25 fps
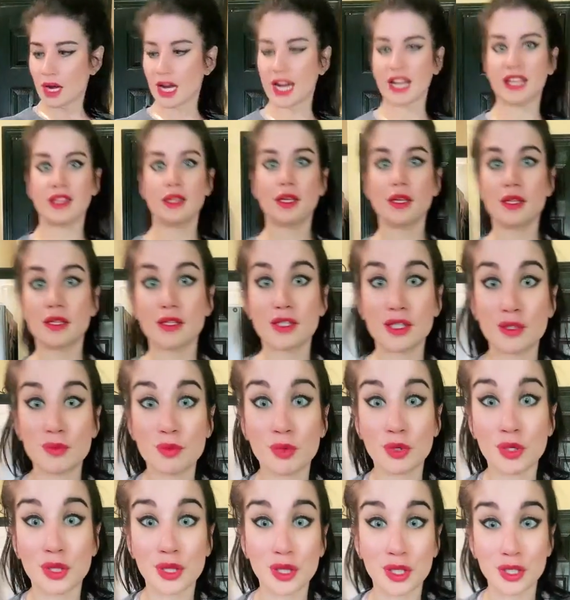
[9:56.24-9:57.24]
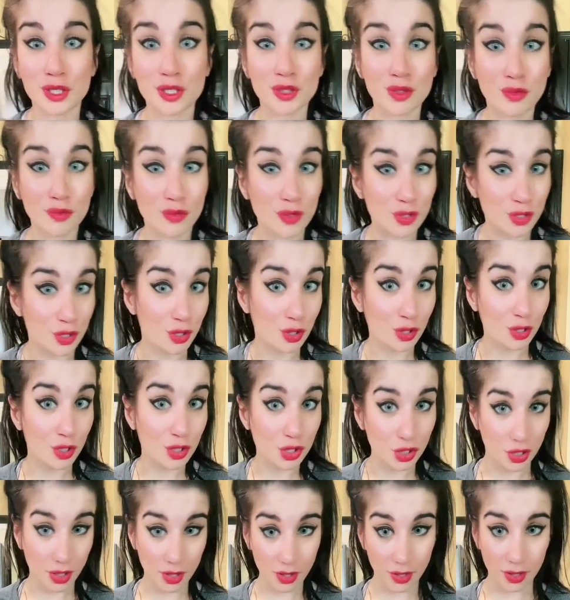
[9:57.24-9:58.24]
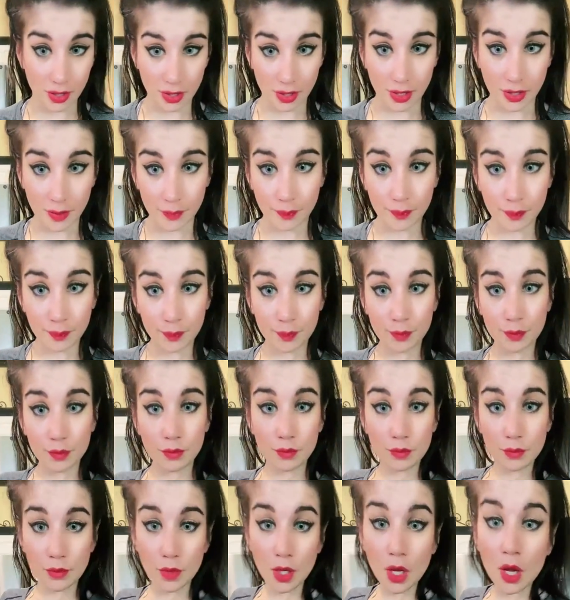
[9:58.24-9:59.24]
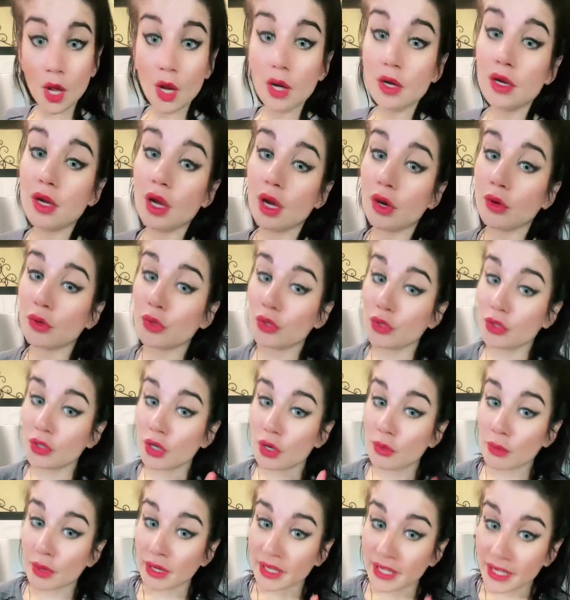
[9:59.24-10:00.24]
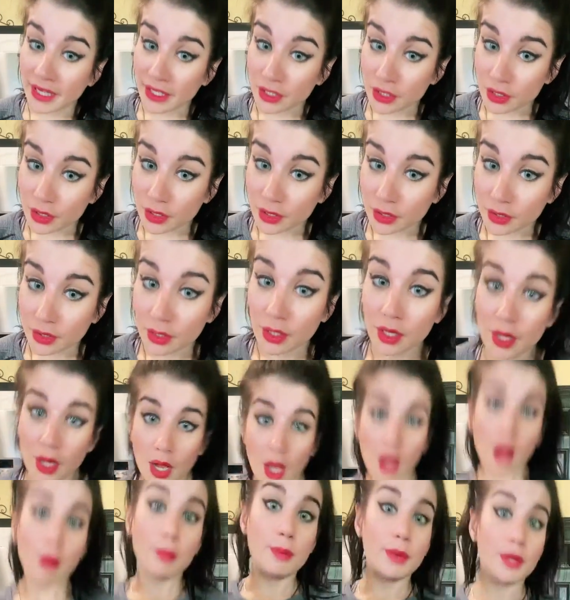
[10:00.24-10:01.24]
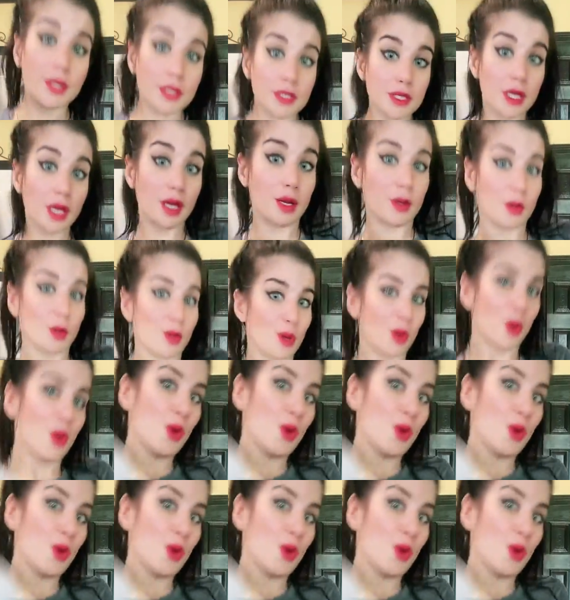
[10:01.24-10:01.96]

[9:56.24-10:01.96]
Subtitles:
I think this is more than sufficiently shaking up. No, you know I can't turn. Up and down.